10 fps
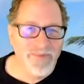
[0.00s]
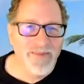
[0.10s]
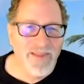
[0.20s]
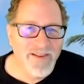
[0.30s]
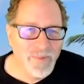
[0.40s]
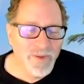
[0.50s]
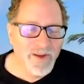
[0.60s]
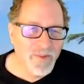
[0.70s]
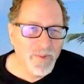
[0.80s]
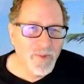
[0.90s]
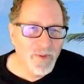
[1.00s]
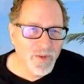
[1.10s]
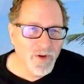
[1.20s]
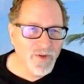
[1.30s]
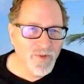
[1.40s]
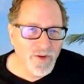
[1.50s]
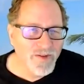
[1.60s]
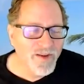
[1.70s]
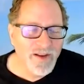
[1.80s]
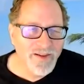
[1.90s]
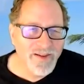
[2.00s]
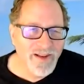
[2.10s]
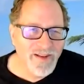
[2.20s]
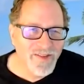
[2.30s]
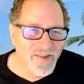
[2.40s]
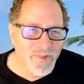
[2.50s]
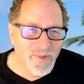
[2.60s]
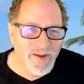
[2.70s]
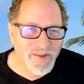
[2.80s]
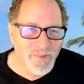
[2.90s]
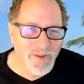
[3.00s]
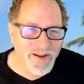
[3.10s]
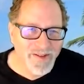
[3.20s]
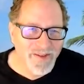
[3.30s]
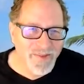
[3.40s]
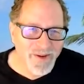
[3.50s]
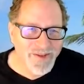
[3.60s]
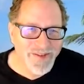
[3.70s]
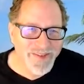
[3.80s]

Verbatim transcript: That's the place people want to work for. It's not, not just the place that pays you the most.